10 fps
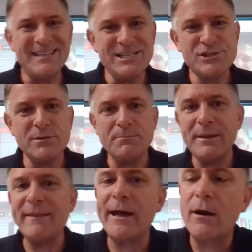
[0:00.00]
these shouldn't
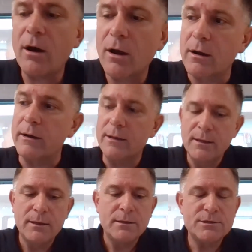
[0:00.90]
be that hard.
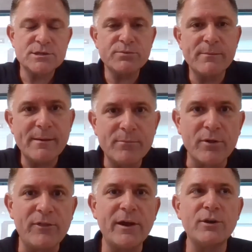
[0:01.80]
Just
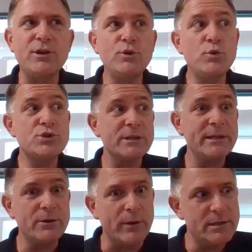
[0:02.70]
remember, they're
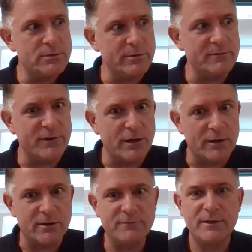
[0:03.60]
usually going to
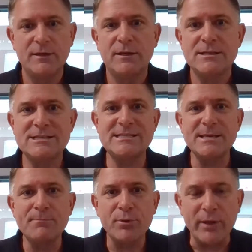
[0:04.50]
involve
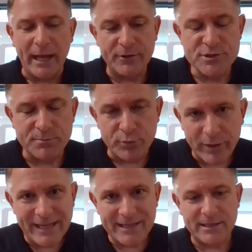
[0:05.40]
simple
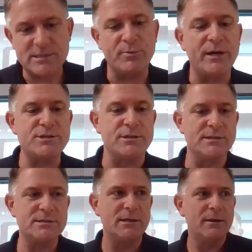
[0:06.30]
algebraic
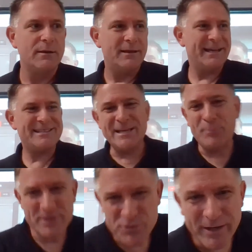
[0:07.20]
expressions,
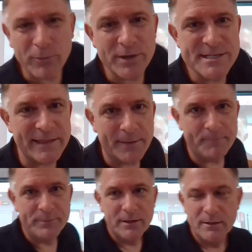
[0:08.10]
except with trig words in them.